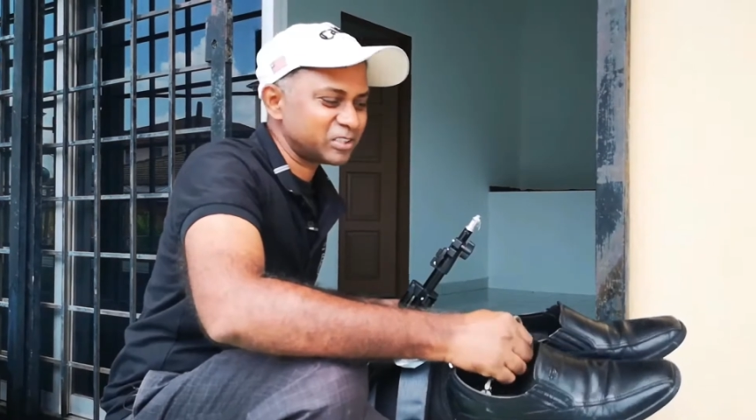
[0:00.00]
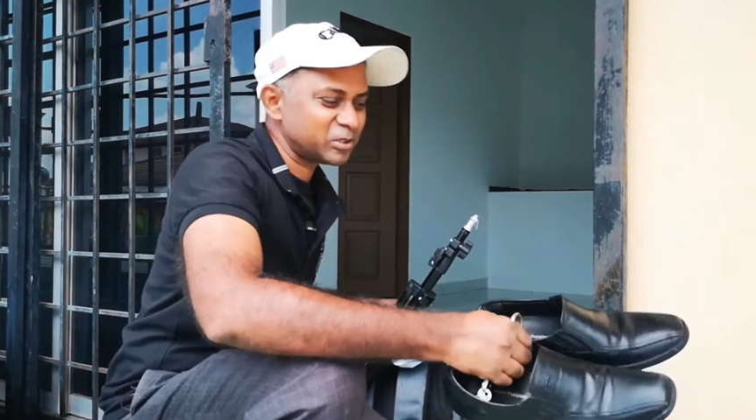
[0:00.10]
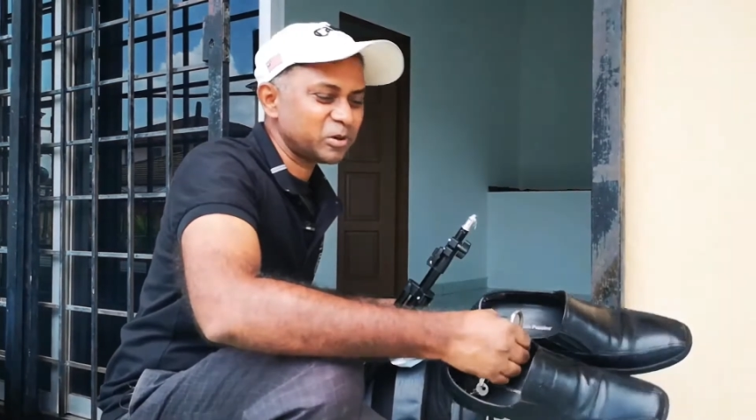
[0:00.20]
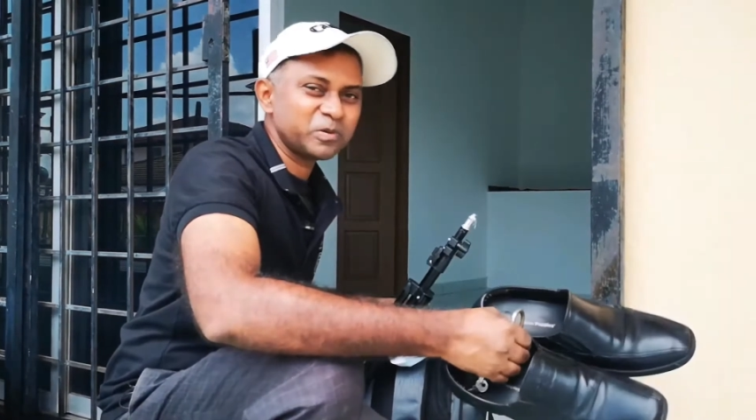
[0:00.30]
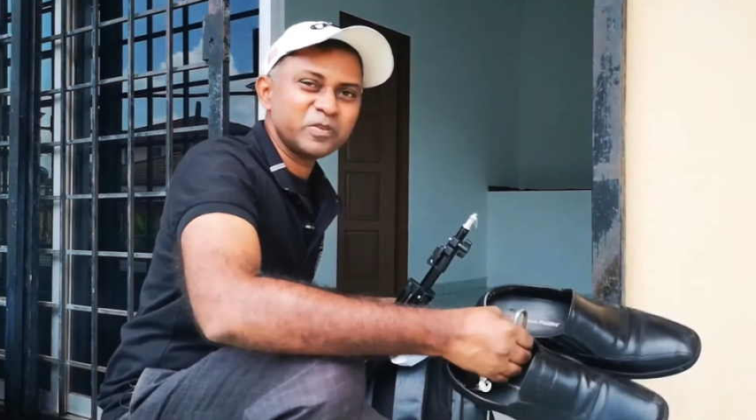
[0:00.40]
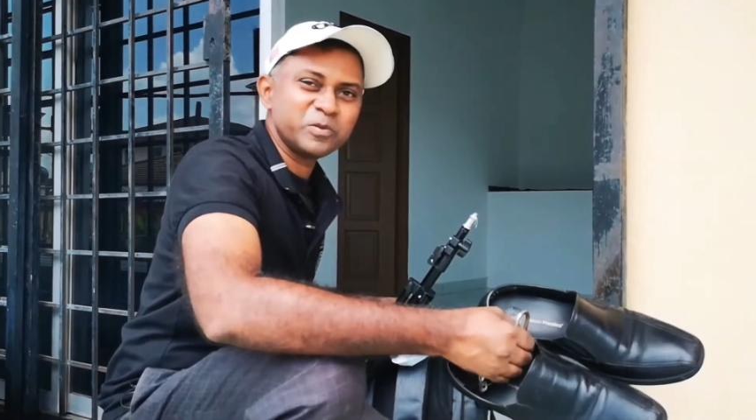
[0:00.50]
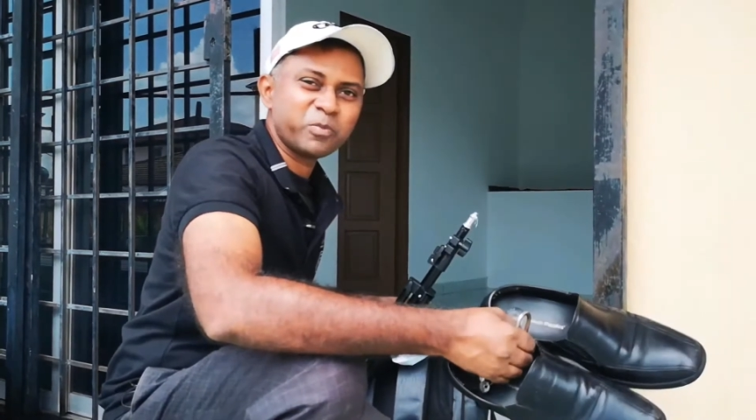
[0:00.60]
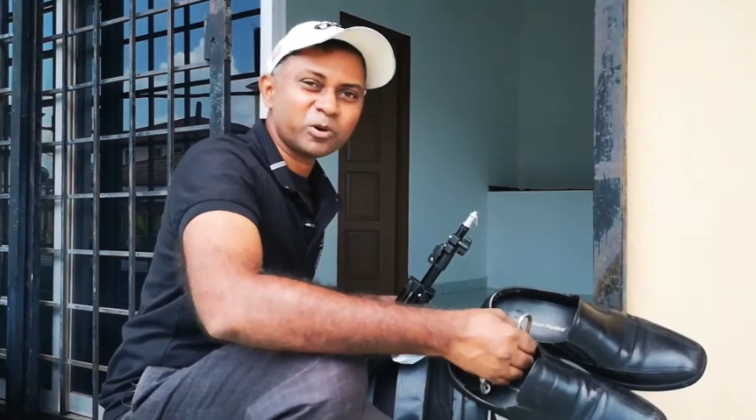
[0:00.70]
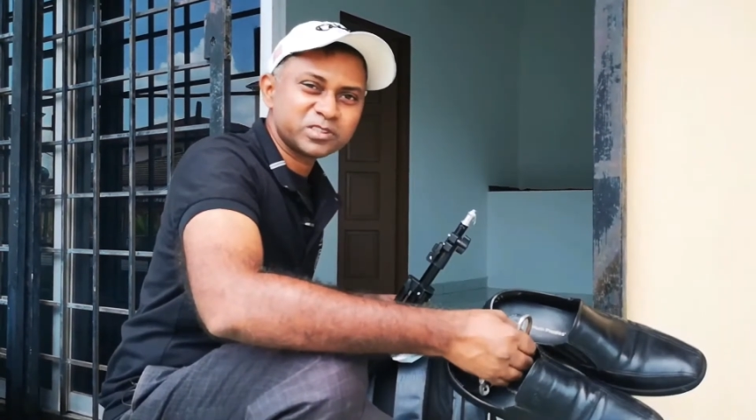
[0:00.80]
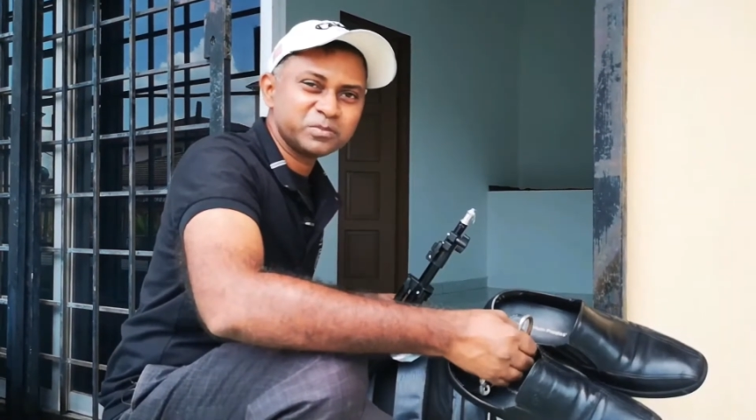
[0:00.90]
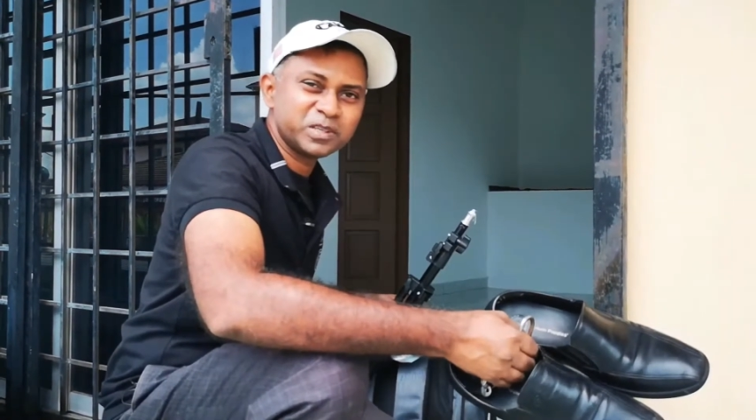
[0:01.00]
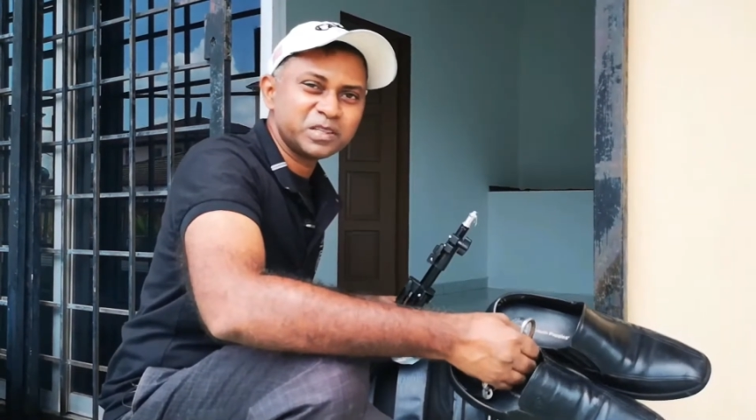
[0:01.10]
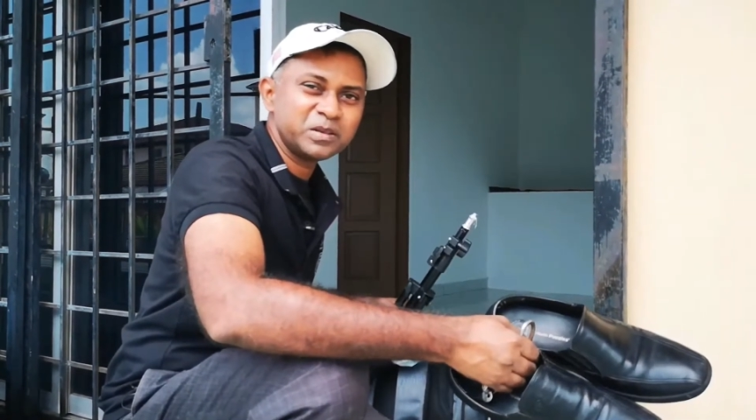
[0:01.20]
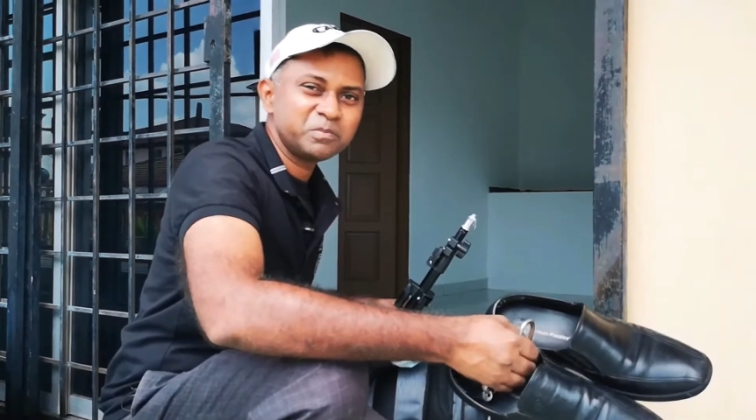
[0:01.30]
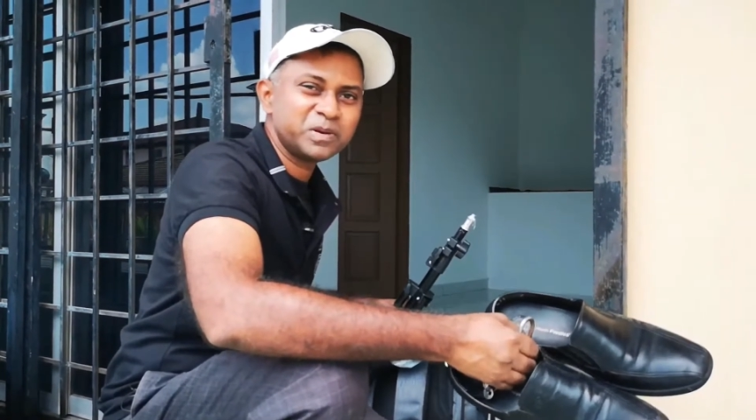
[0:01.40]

So if possible,